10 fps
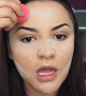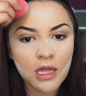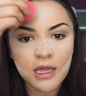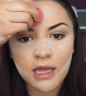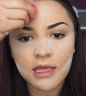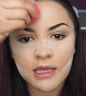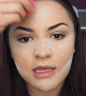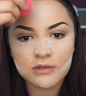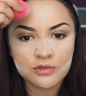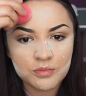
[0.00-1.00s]

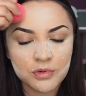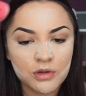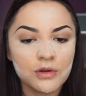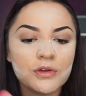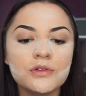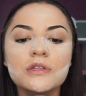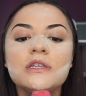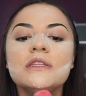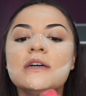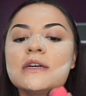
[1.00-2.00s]
cakey, super
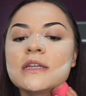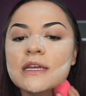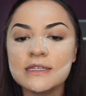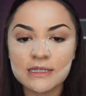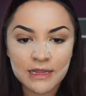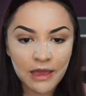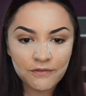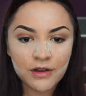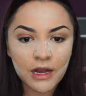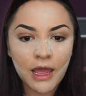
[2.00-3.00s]
oily. That is
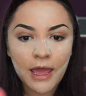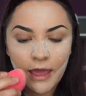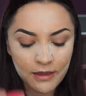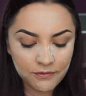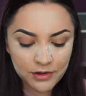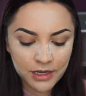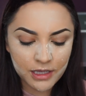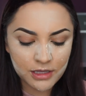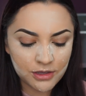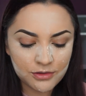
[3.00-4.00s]
never ever
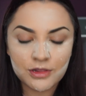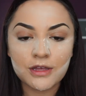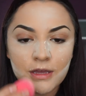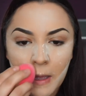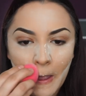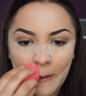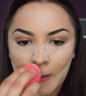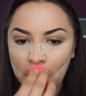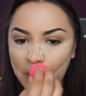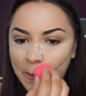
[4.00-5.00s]
a cute look.
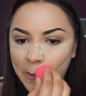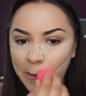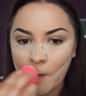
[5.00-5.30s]
So